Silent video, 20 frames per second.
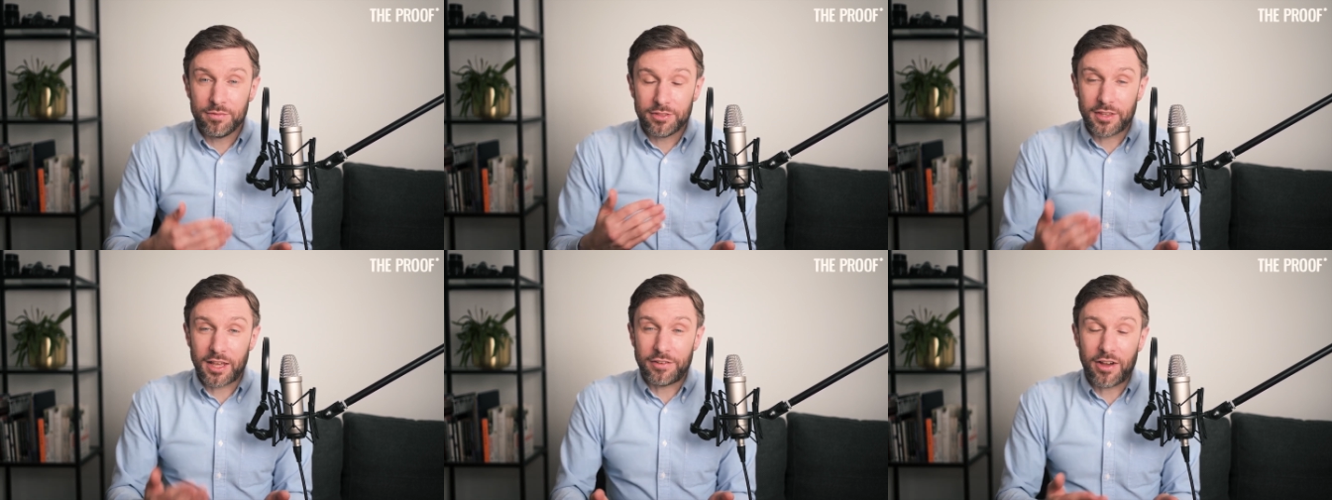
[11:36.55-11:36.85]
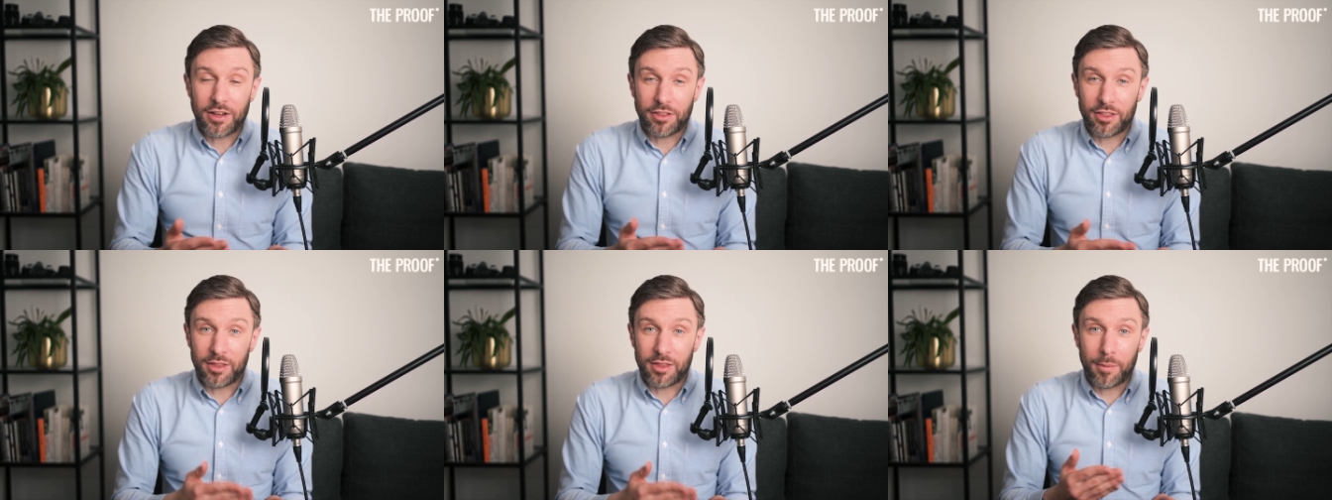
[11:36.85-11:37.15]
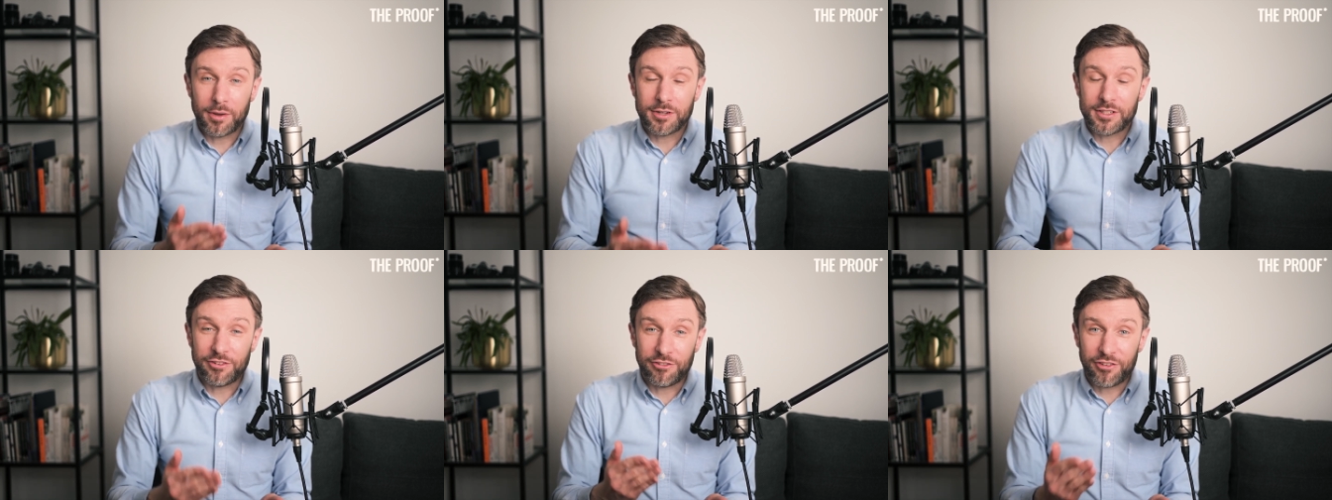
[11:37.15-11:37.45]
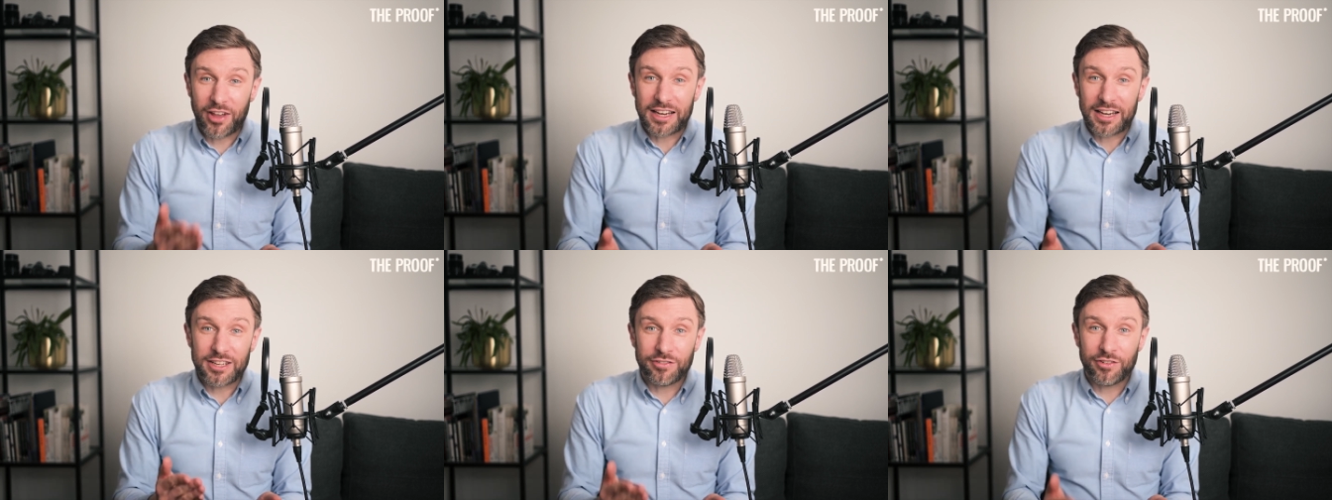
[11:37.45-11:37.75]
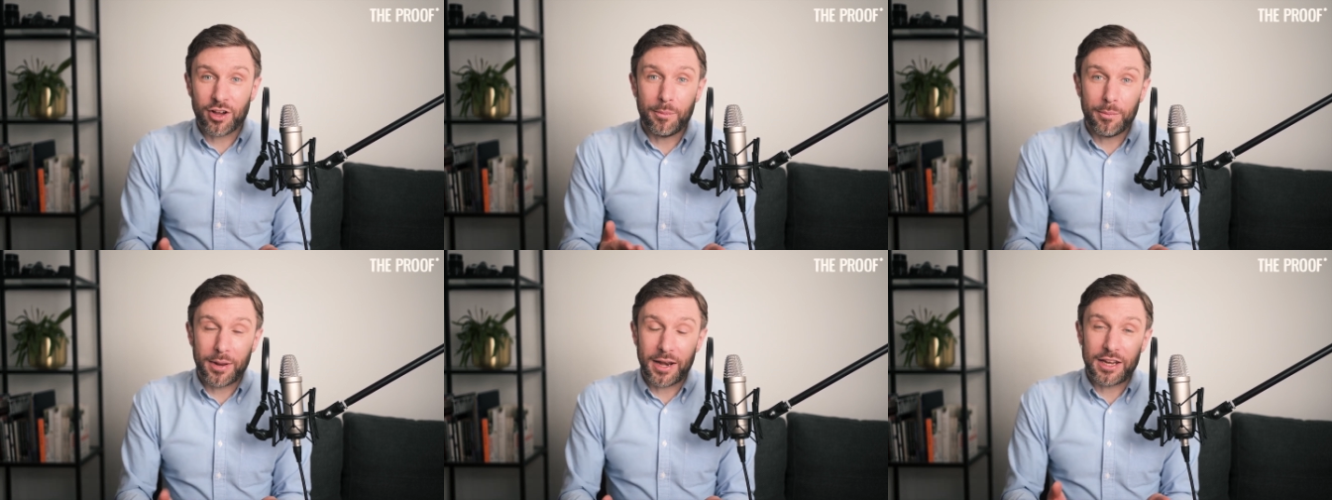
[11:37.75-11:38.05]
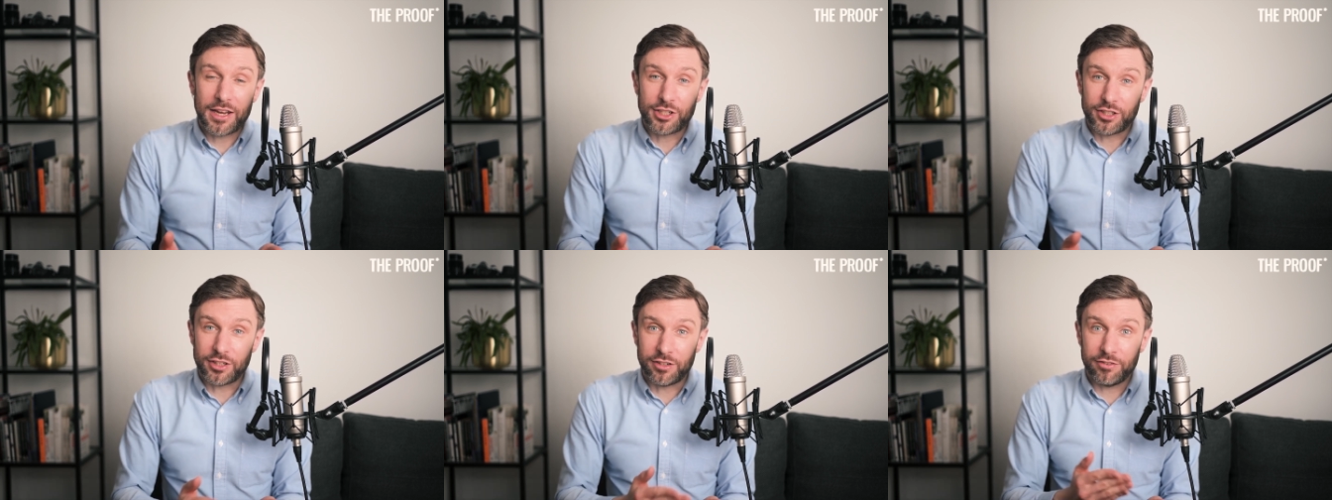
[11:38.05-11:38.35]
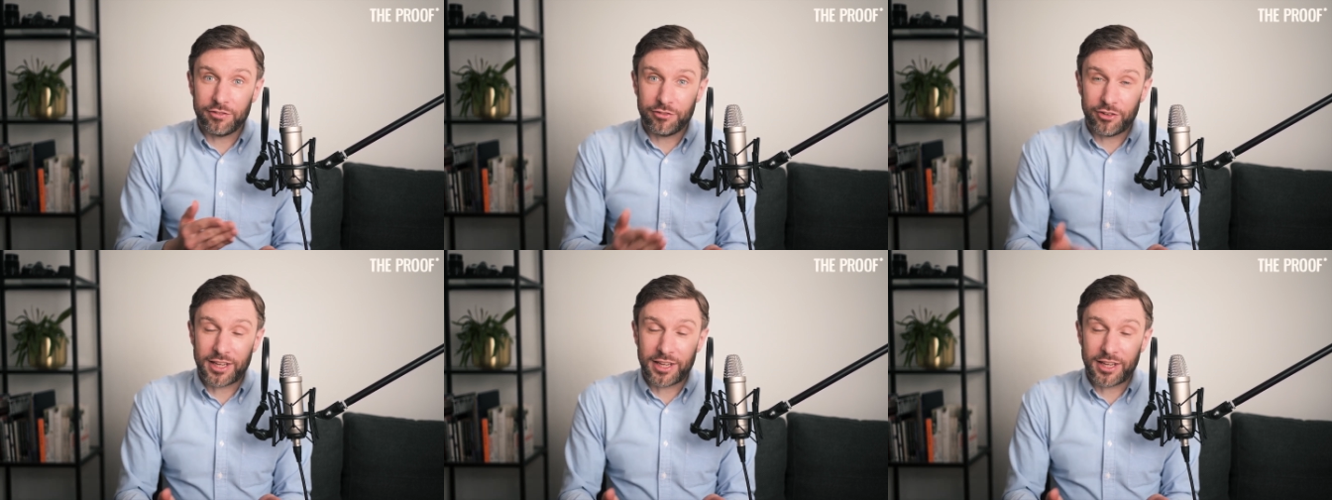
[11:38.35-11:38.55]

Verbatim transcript: they found that the most effective combination